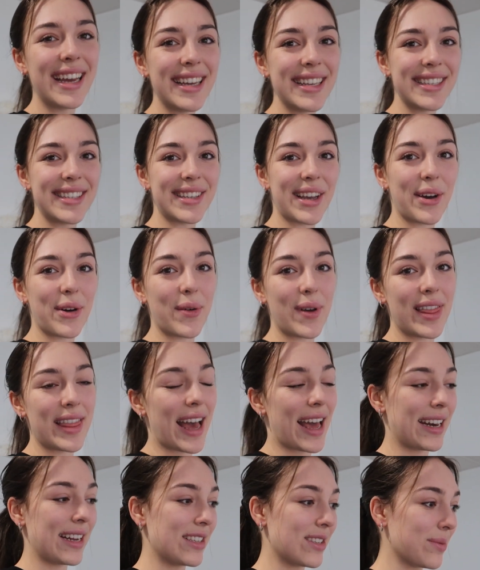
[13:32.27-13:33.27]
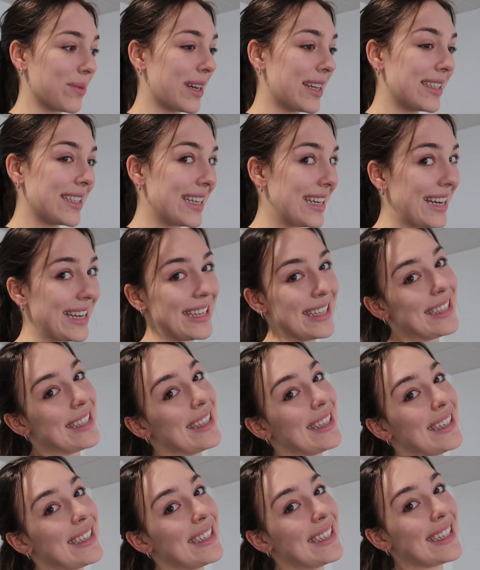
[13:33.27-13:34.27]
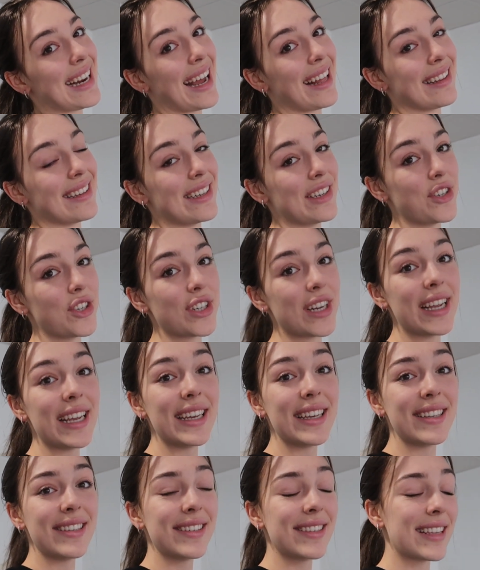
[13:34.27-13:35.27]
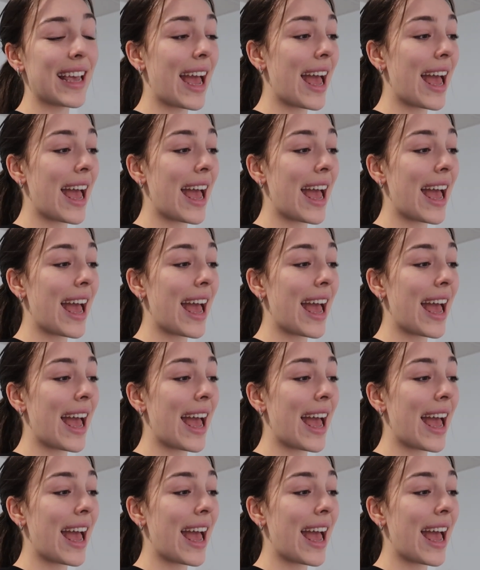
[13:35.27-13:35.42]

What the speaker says: So that is what today's little challenge is.